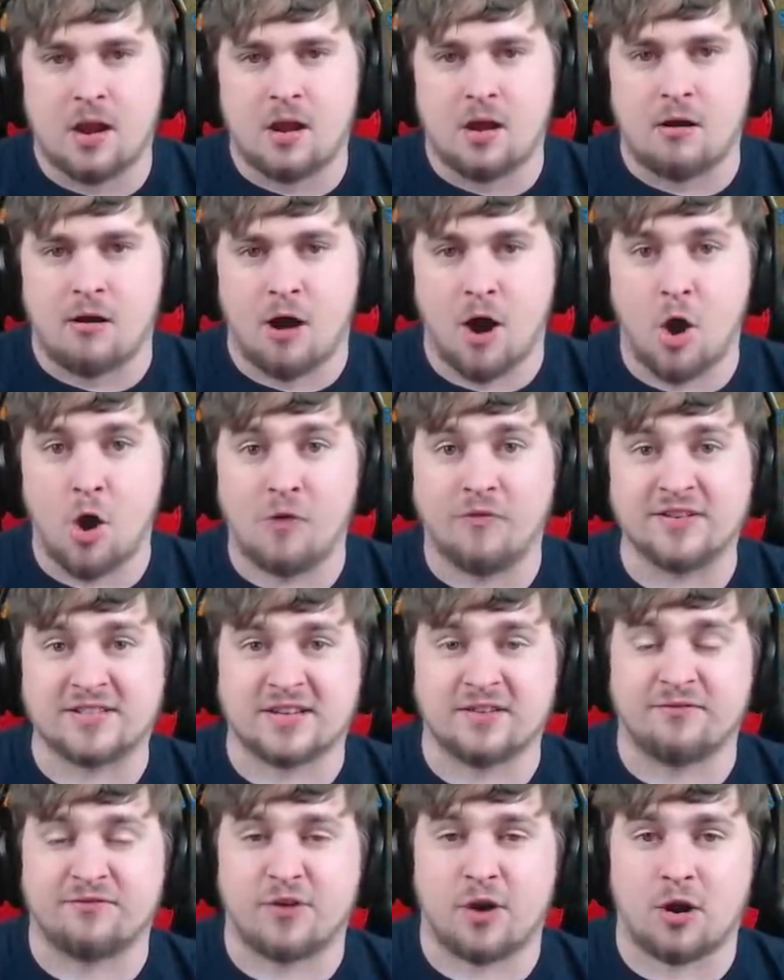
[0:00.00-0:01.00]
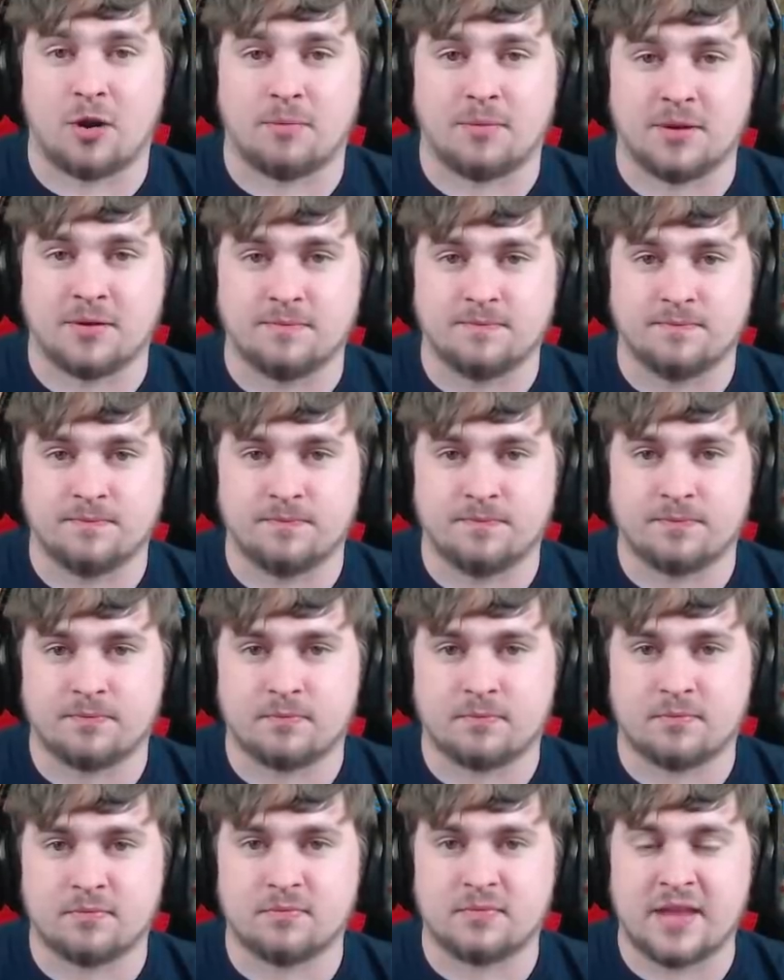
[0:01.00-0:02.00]
All of it's confirmed.
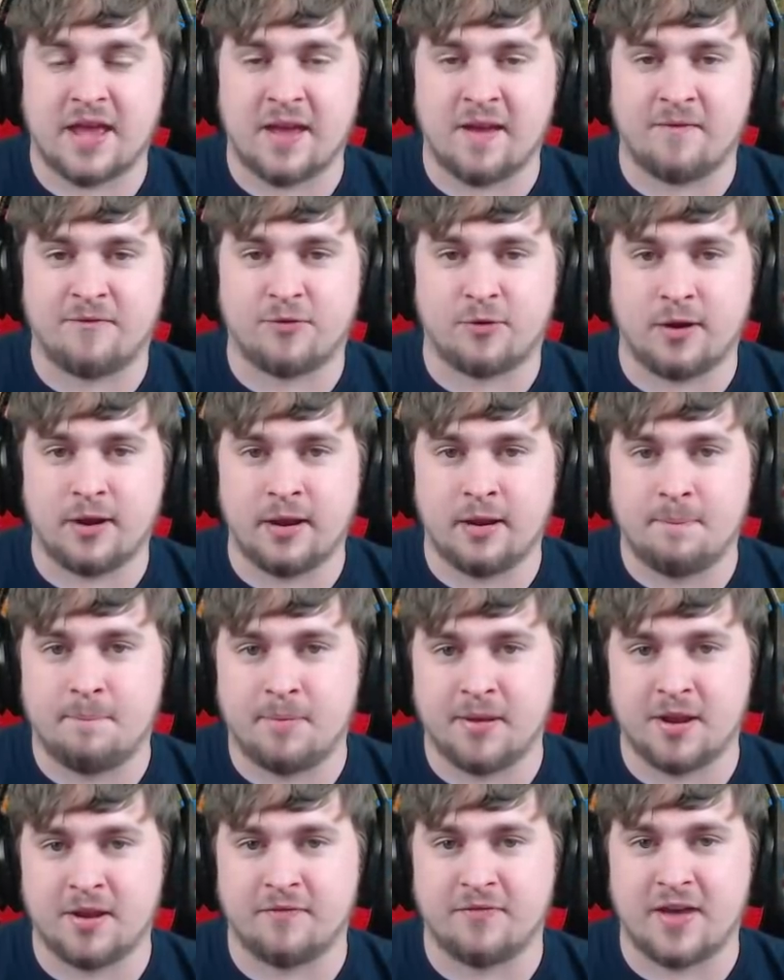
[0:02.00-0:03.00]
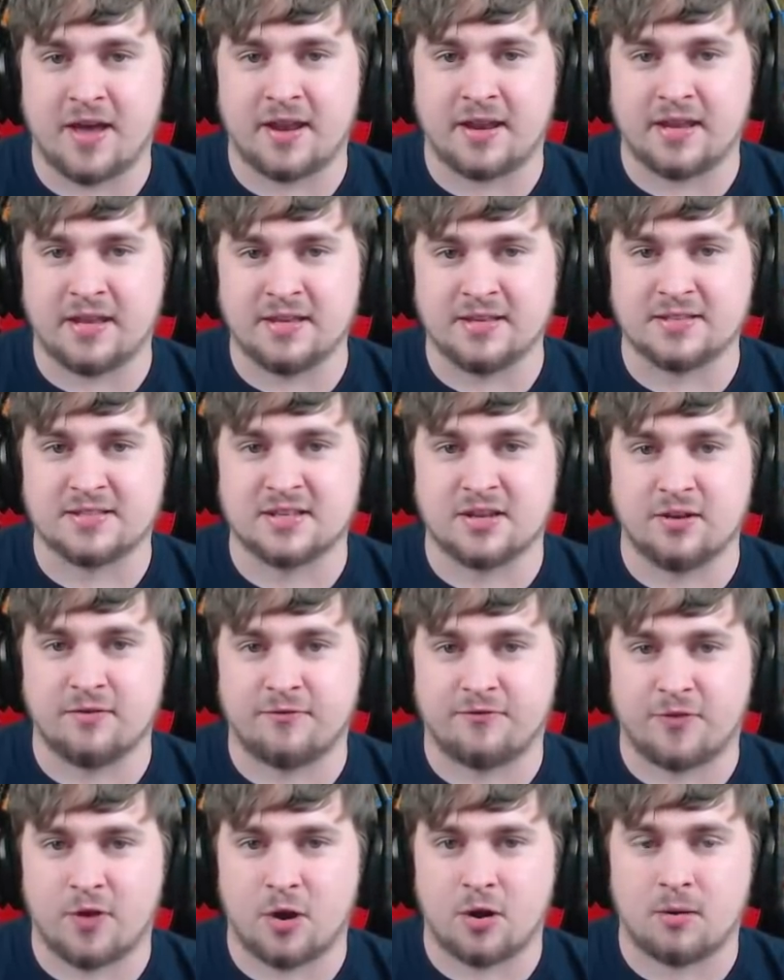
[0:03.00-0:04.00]
Every bit of that is
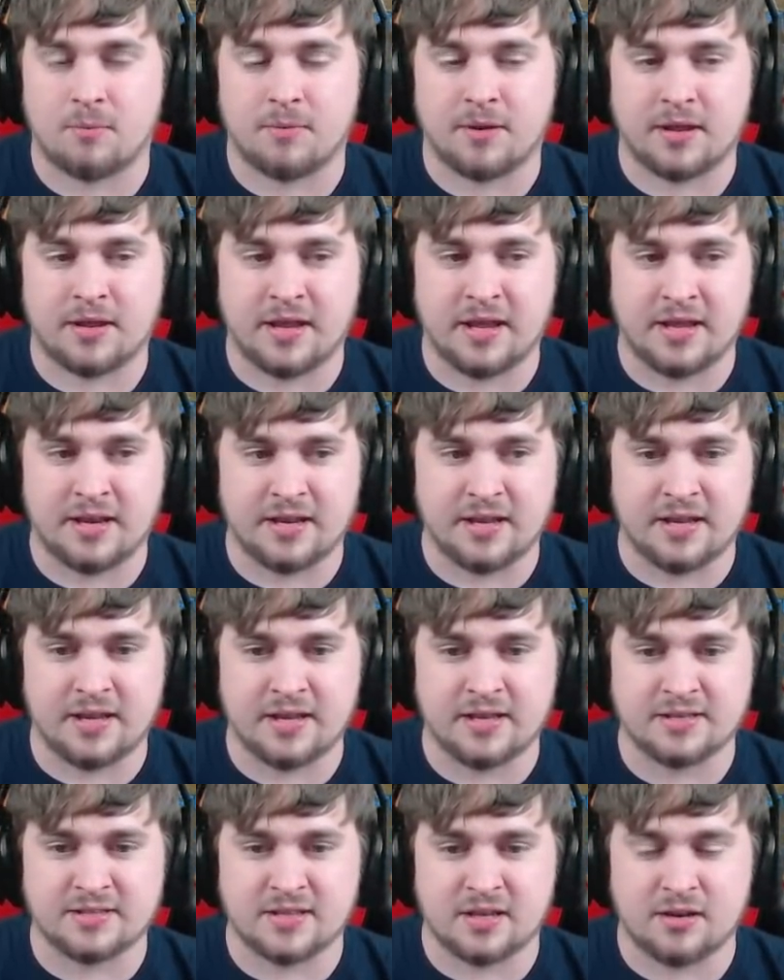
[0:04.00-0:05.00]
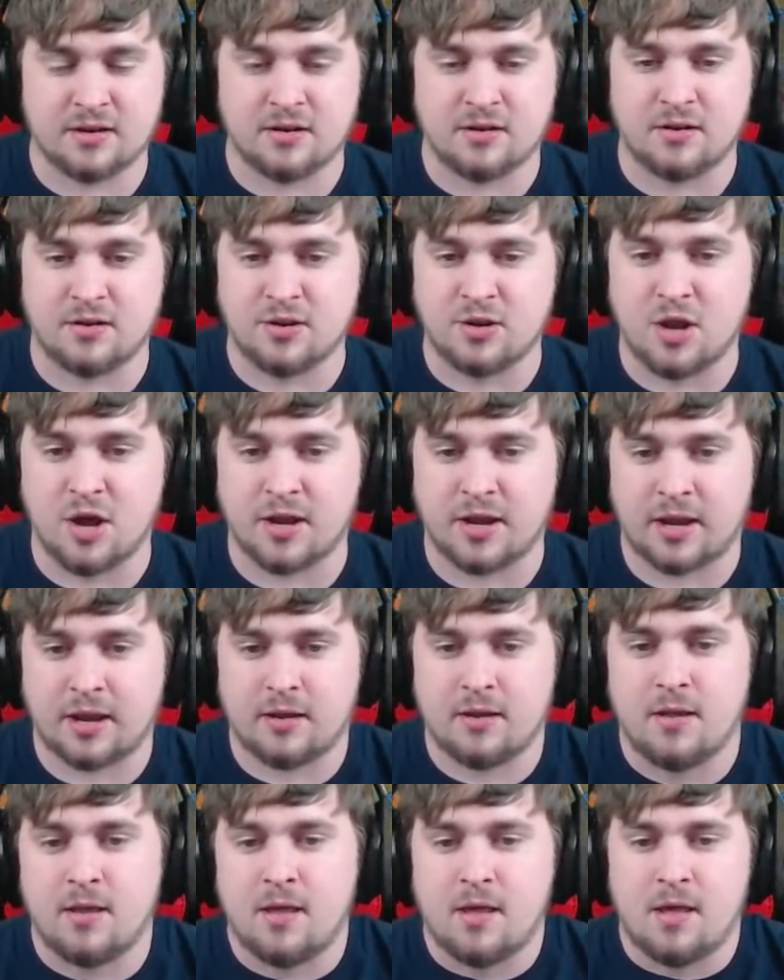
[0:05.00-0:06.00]
confirmed. It is nutty.
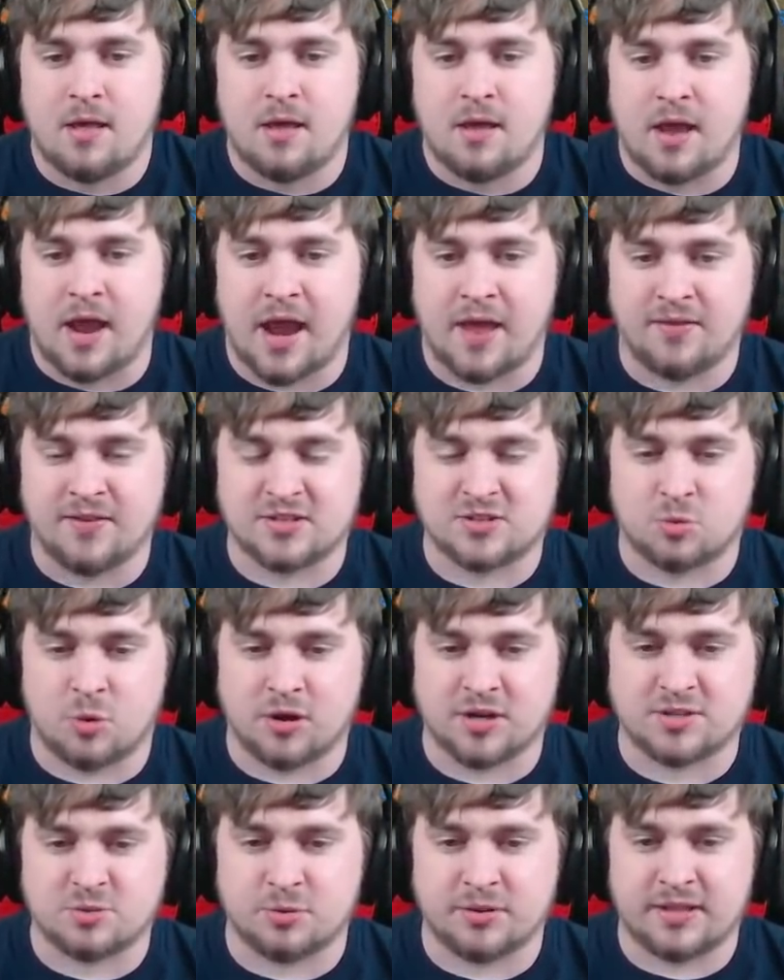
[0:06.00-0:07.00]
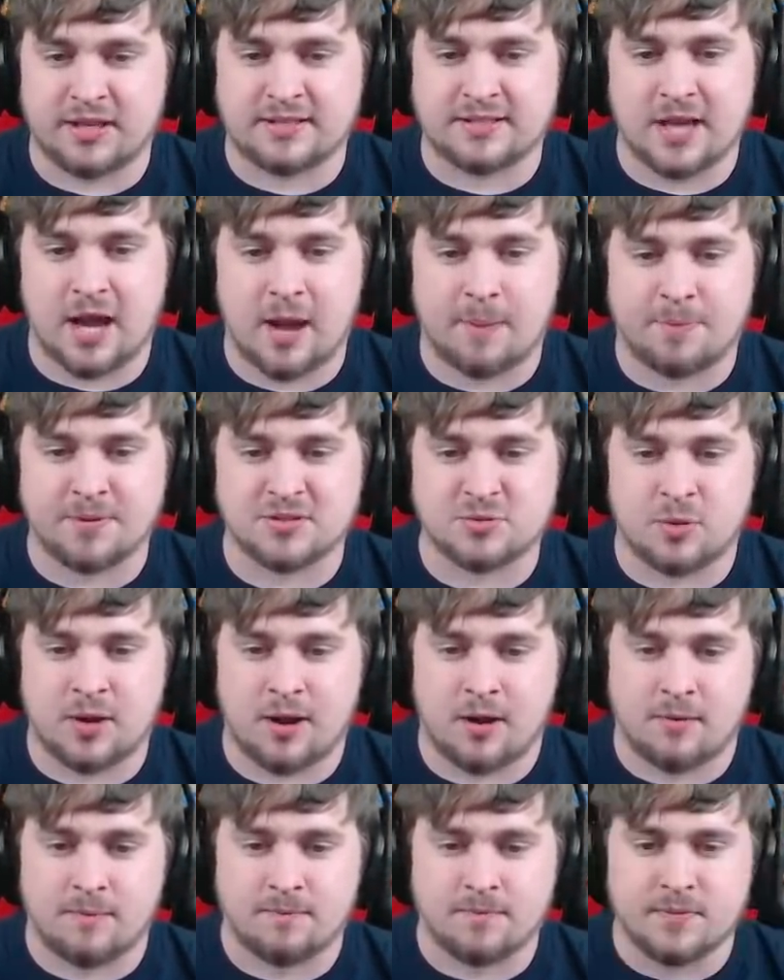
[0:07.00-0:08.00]
And this works with the top as
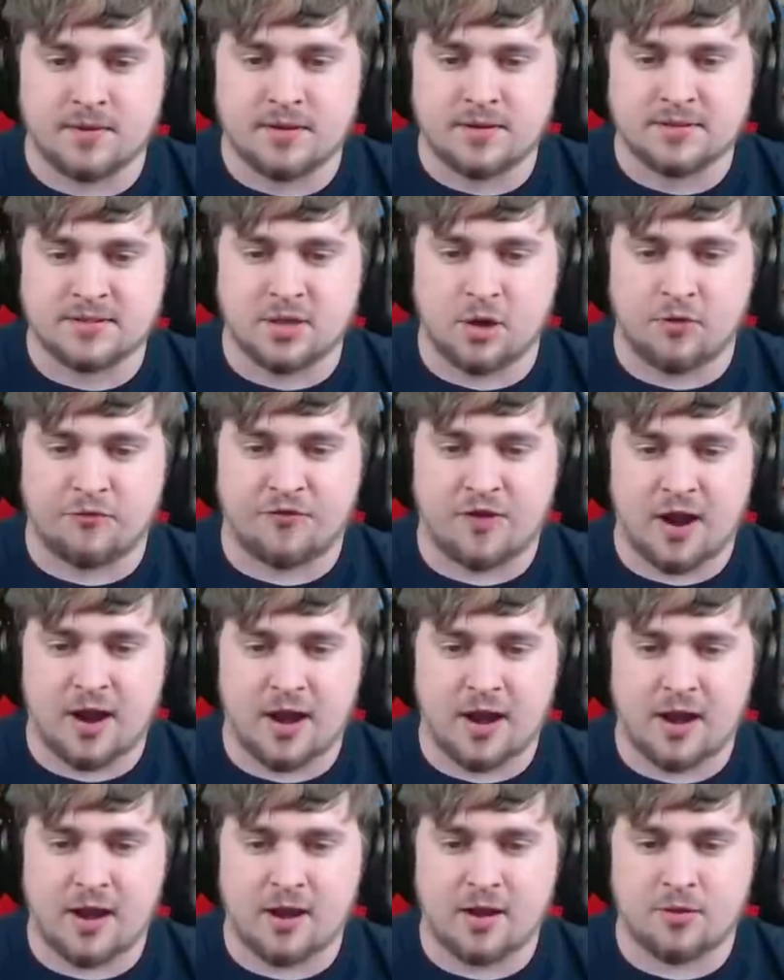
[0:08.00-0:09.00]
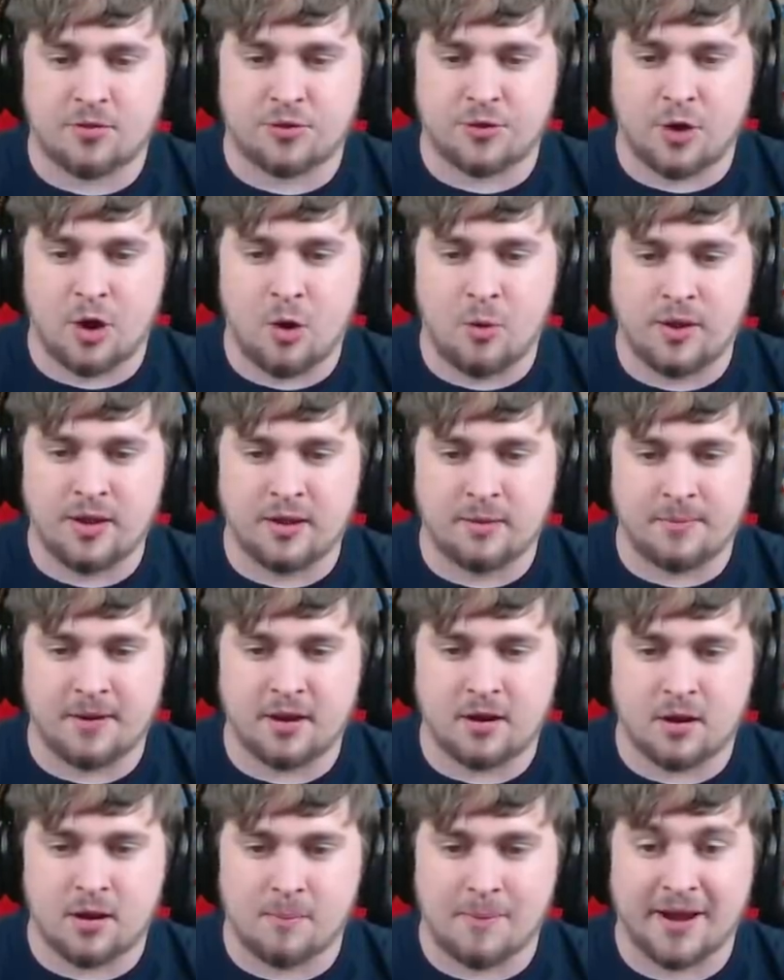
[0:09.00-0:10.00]
well. So if I throw him
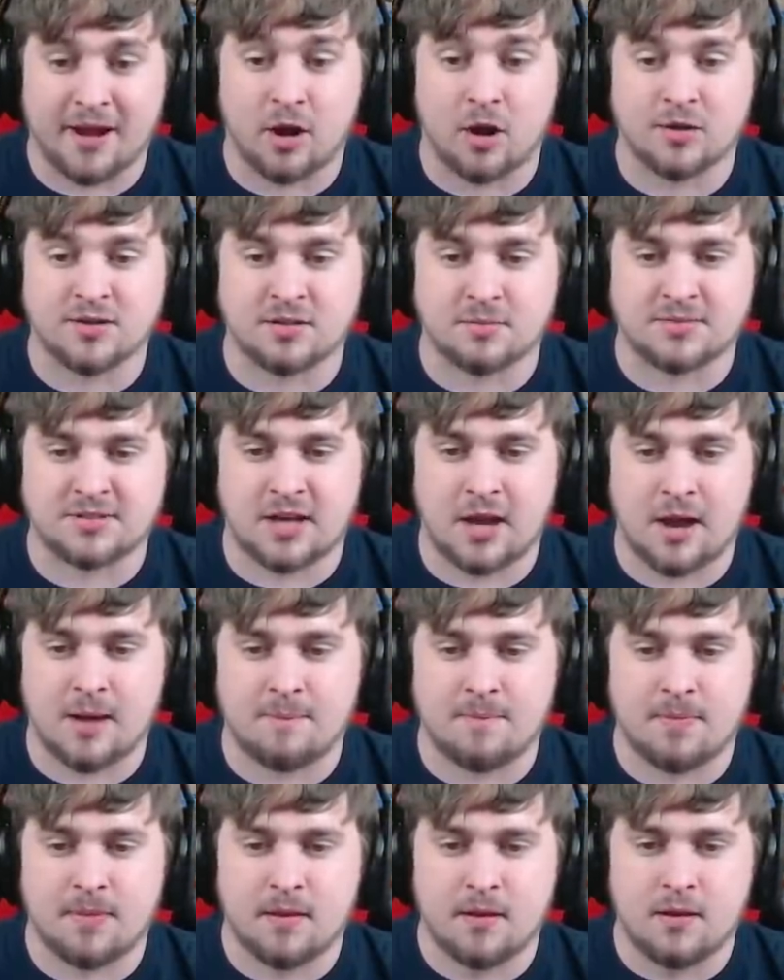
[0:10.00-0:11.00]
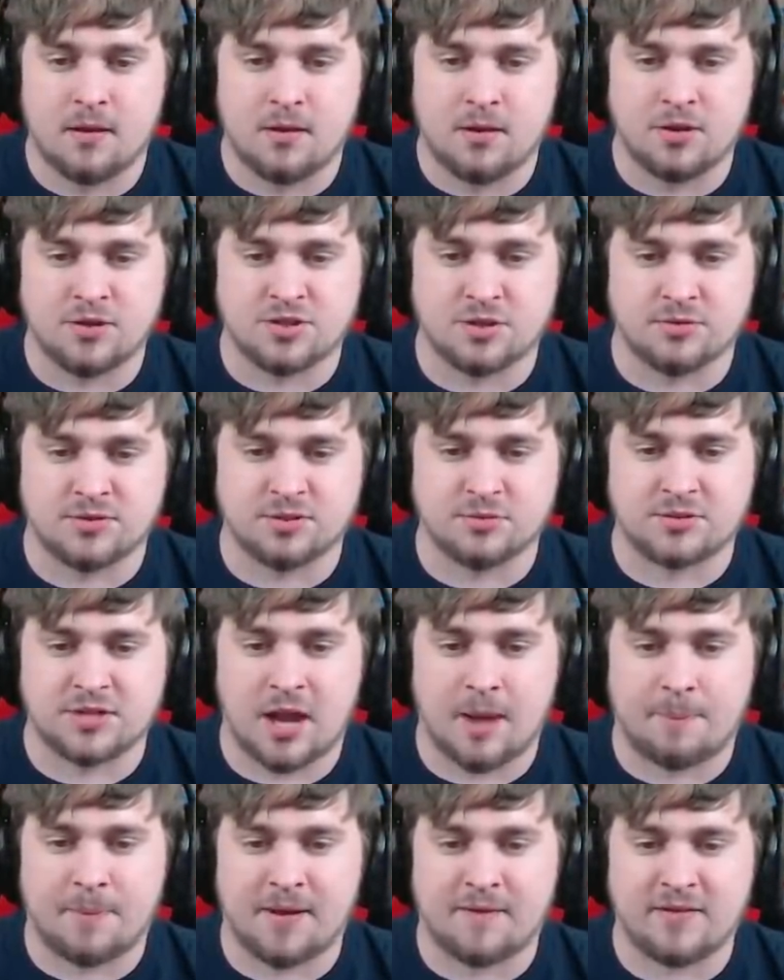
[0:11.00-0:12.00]
here and my guard's up top, you just do
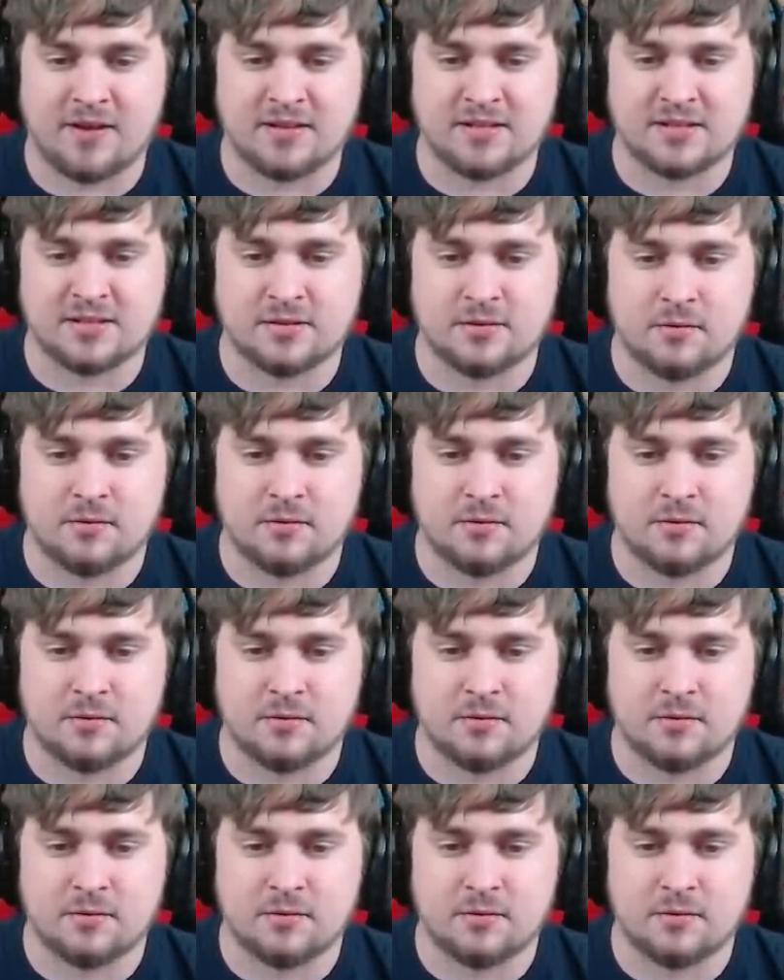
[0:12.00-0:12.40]
top heavies,